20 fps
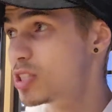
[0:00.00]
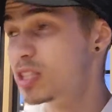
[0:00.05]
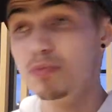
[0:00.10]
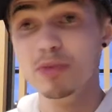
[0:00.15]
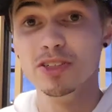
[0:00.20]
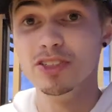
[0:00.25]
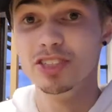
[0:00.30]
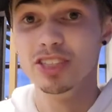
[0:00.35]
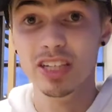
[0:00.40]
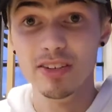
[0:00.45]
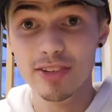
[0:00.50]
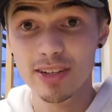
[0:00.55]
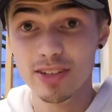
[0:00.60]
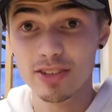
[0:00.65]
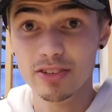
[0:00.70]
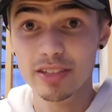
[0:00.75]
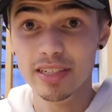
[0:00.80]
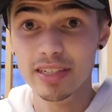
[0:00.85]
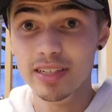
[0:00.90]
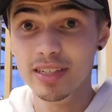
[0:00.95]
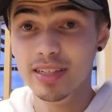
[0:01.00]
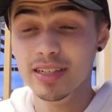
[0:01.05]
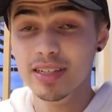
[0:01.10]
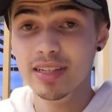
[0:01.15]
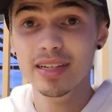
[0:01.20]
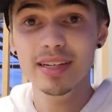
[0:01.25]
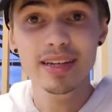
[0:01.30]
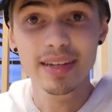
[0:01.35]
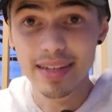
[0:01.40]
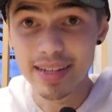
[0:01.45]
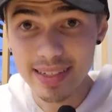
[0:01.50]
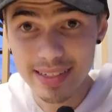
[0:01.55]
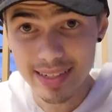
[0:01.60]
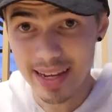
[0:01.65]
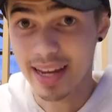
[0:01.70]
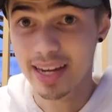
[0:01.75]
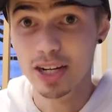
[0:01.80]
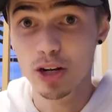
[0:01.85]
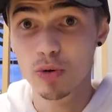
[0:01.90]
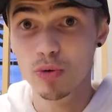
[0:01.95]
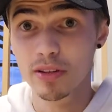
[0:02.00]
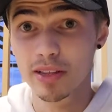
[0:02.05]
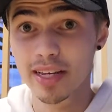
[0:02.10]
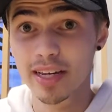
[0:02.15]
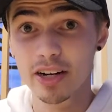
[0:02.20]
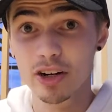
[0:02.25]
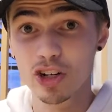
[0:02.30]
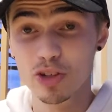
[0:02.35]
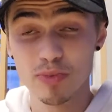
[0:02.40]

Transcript: specifically Nintendo related